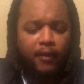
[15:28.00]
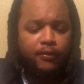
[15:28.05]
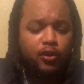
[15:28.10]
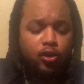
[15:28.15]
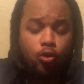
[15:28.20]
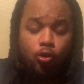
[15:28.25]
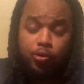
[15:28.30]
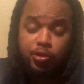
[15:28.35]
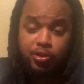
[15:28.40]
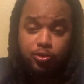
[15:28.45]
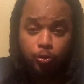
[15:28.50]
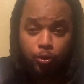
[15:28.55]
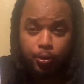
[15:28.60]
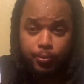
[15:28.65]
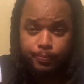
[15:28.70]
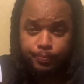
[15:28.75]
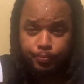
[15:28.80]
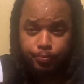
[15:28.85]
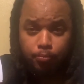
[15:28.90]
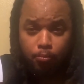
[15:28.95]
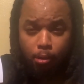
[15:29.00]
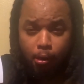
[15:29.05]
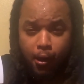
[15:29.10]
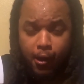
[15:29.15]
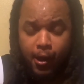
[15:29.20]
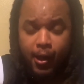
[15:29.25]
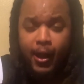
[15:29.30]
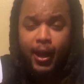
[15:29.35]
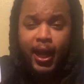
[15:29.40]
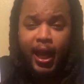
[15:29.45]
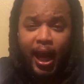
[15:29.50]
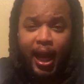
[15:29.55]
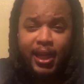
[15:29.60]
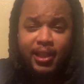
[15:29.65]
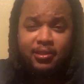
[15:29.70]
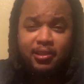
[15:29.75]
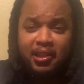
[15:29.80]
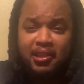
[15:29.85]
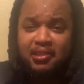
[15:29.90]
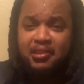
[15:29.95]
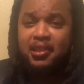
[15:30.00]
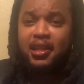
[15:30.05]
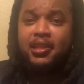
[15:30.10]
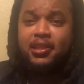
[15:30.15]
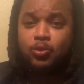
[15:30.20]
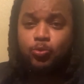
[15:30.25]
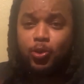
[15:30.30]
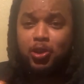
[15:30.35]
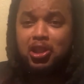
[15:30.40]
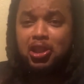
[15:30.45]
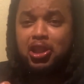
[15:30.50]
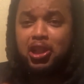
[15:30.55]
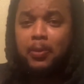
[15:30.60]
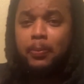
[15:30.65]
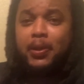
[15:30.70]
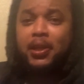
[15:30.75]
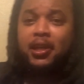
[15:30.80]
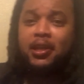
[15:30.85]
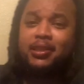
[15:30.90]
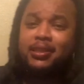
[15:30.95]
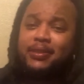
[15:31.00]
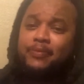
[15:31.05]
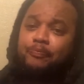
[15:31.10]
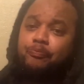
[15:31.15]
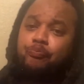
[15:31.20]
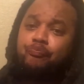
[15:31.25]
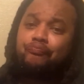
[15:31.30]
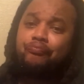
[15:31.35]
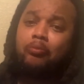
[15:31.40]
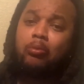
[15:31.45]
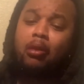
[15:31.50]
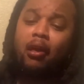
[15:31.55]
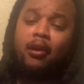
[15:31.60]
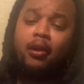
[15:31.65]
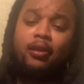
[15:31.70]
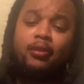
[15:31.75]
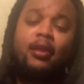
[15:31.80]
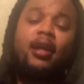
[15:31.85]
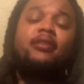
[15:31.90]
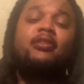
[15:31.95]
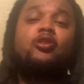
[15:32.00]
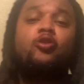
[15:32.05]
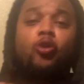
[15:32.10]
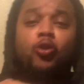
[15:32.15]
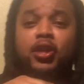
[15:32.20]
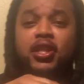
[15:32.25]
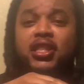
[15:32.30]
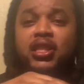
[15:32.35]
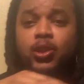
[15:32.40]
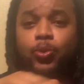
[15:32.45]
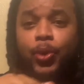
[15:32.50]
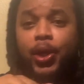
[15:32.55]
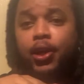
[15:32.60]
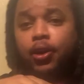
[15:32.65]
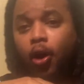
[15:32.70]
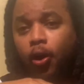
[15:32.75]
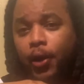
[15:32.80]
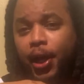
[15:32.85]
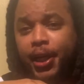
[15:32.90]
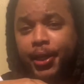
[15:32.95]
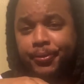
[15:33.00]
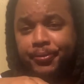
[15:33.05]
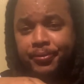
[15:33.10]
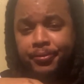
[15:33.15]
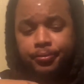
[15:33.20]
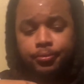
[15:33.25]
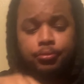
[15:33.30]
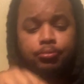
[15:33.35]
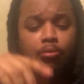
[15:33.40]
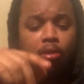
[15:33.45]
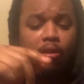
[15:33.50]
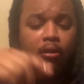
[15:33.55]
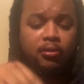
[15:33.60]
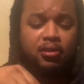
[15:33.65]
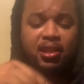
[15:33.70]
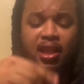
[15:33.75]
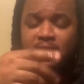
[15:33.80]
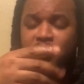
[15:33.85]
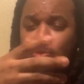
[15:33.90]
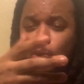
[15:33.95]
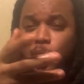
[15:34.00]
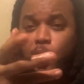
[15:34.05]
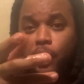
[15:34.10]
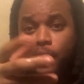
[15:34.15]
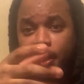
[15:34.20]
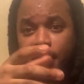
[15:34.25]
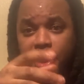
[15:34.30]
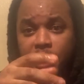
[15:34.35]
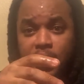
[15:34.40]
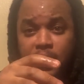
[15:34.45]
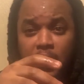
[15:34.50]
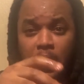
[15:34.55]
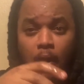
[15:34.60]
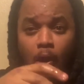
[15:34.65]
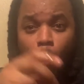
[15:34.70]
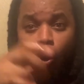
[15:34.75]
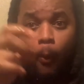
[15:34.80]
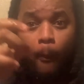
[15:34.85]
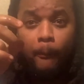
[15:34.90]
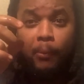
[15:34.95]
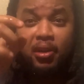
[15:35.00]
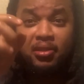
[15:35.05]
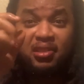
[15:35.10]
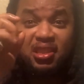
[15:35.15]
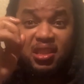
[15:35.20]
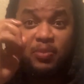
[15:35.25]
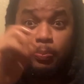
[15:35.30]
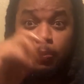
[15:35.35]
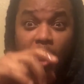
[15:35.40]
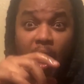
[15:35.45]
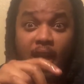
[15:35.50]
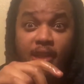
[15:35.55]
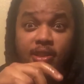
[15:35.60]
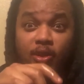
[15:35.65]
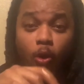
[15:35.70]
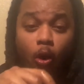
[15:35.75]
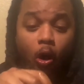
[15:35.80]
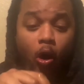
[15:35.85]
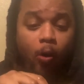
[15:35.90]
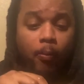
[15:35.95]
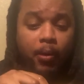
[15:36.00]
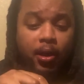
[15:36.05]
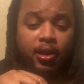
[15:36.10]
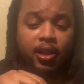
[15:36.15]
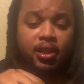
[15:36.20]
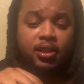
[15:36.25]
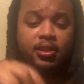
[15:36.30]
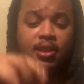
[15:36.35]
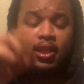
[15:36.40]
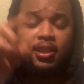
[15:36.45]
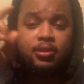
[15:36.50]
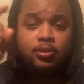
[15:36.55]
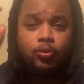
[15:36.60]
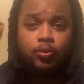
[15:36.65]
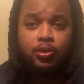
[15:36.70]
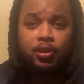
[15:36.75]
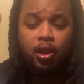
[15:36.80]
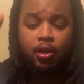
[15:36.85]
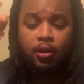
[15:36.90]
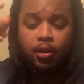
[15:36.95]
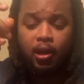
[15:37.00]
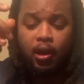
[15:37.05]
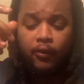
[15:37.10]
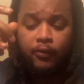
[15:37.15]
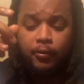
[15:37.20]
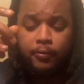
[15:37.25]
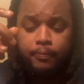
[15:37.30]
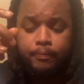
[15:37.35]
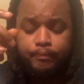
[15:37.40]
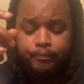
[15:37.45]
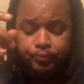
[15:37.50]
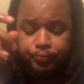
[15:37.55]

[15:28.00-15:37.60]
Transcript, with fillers: The corn is corn. And it's, it's, it's really good because like the corn is sweet already. It's like sweet corn, I guess. But the spice, oh my god, it takes to another level.